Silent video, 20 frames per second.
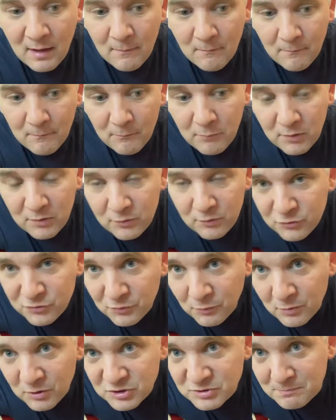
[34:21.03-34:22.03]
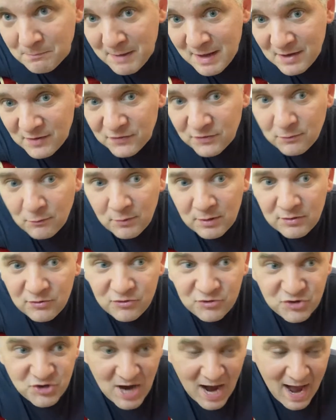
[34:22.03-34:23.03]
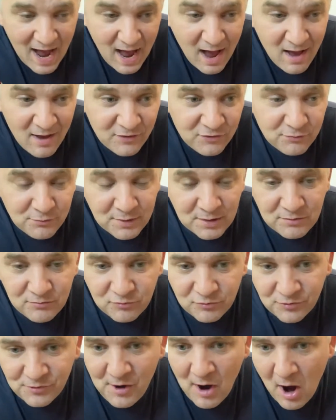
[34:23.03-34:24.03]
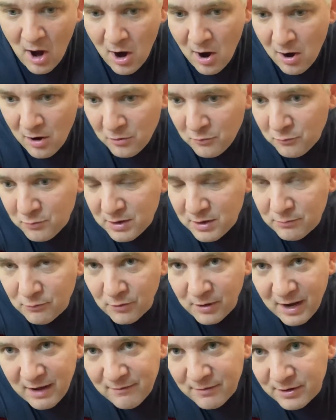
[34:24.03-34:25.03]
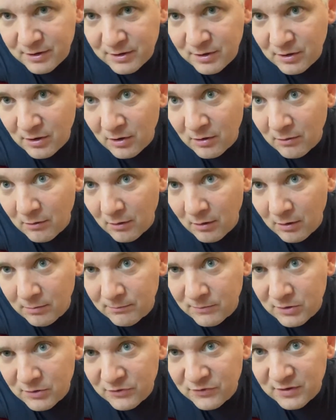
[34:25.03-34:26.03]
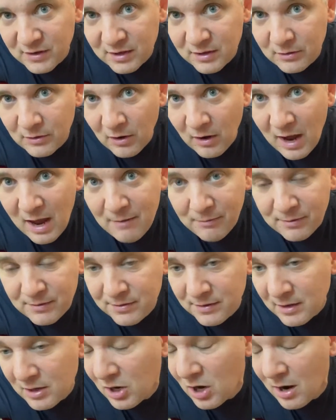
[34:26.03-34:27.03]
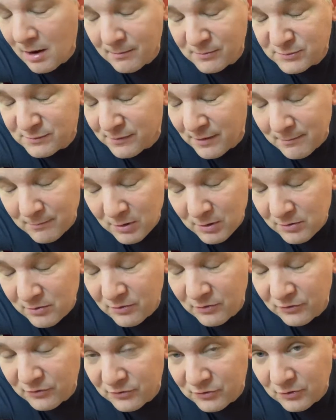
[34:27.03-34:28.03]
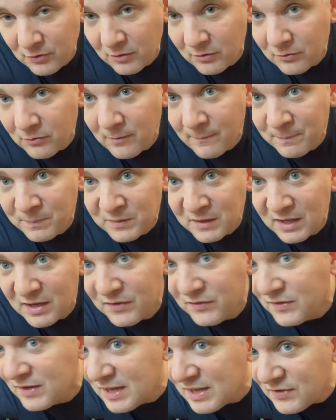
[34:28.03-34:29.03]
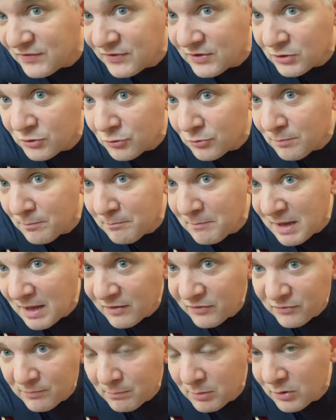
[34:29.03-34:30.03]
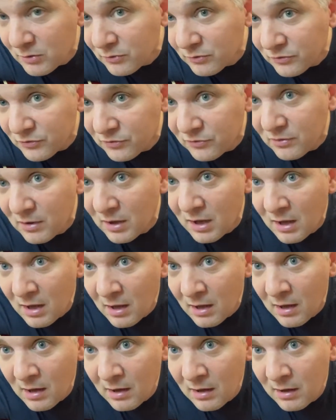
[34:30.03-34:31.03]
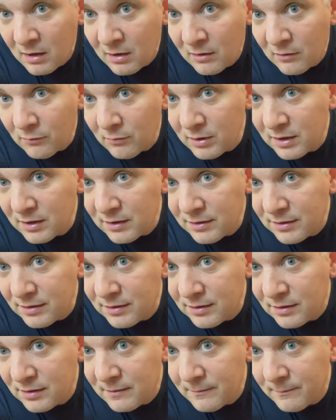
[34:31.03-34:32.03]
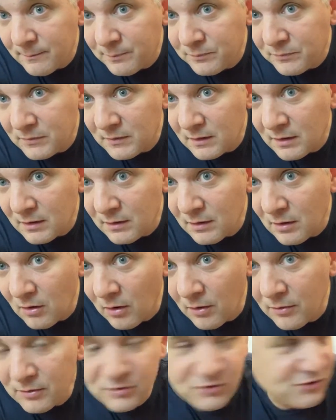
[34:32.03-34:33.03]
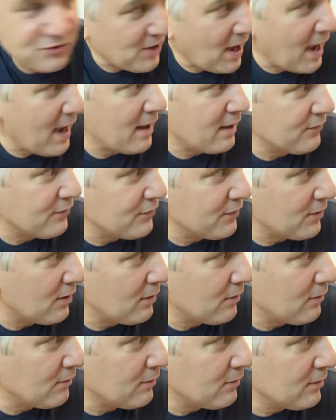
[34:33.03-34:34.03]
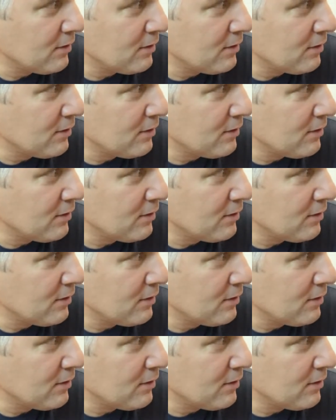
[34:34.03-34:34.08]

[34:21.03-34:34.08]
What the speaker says: blues was mixed with jazz, with rock, with whatever, you know, old music, you know, everything comes from blues. So it's easy to mix blues with other styles, you know.